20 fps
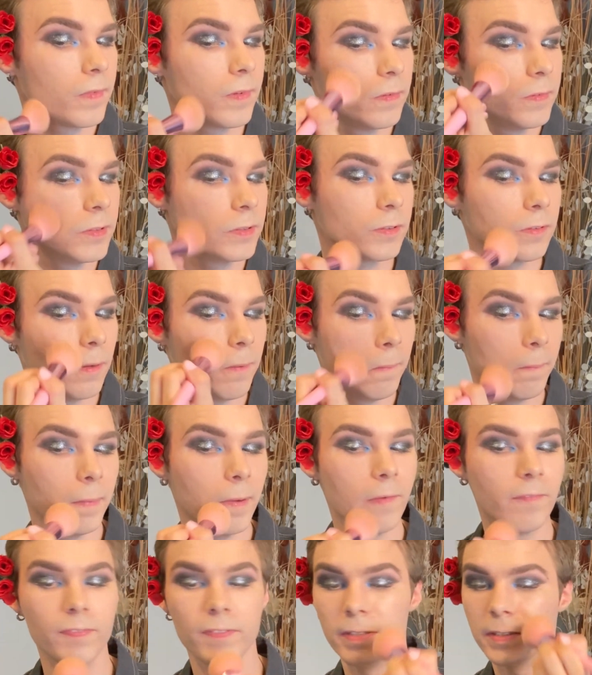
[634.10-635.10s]
I'm just gonna
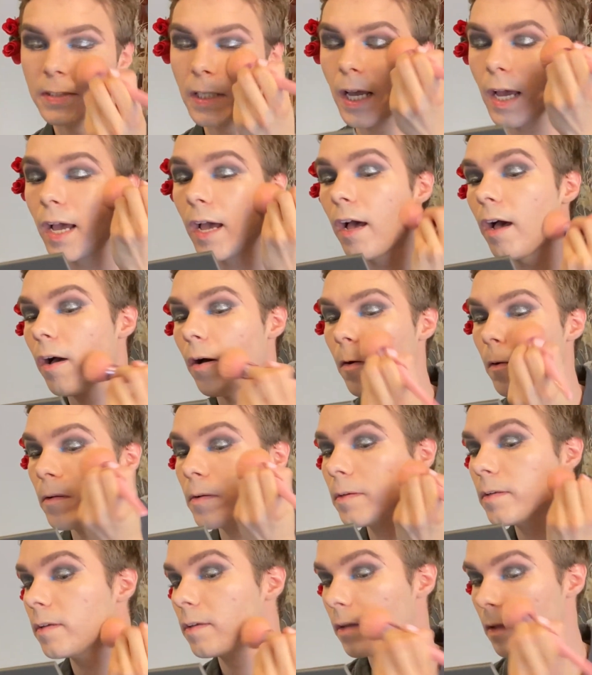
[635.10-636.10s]
buff this
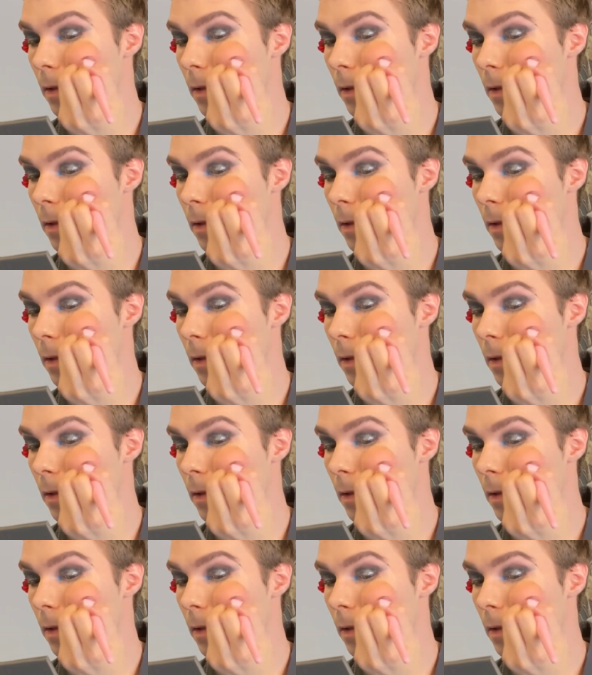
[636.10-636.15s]
out.